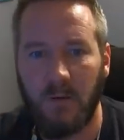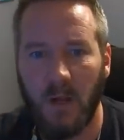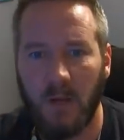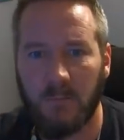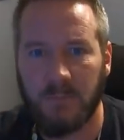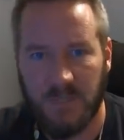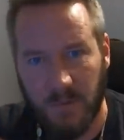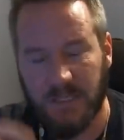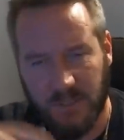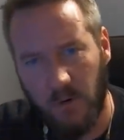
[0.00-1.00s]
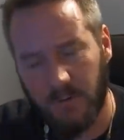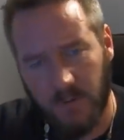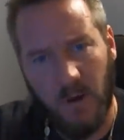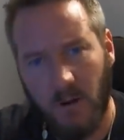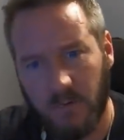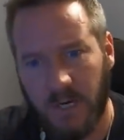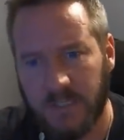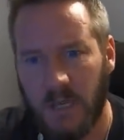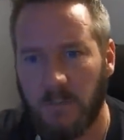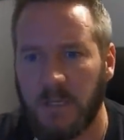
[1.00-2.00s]
um, to make starting the car the
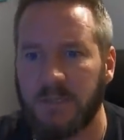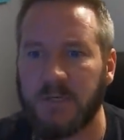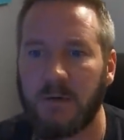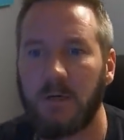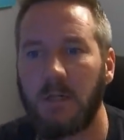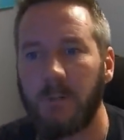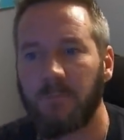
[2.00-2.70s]
next time easier.